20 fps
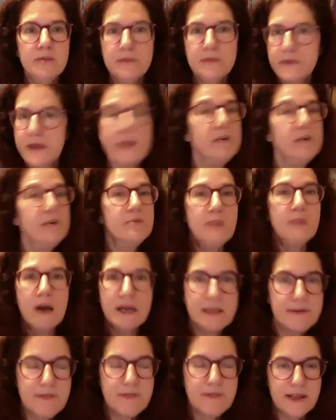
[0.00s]
They don't
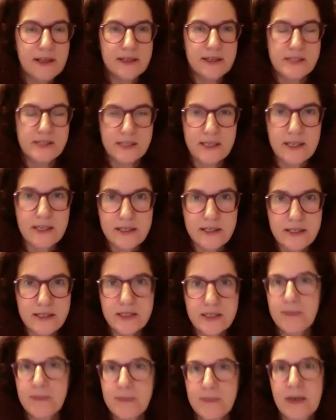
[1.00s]
mind if they
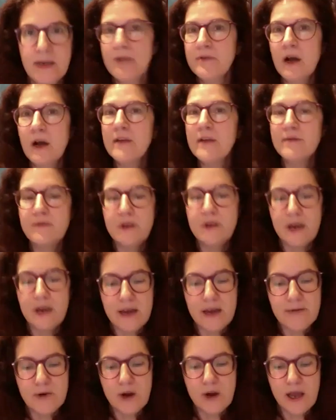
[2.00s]
exist. I mean, I've
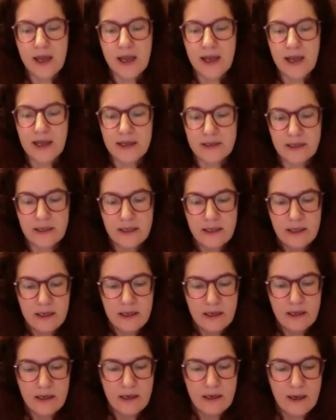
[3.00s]
never had
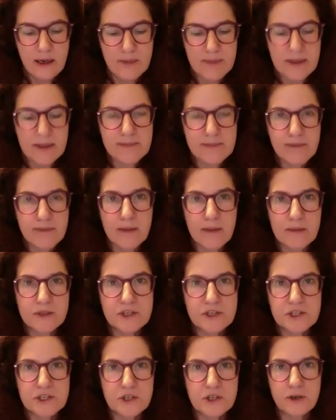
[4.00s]
a big
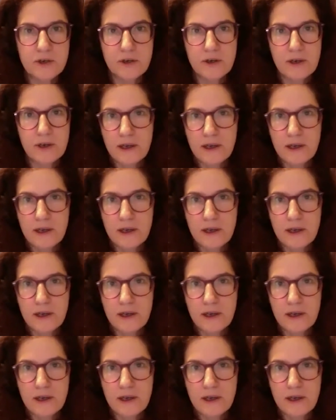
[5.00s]
publisher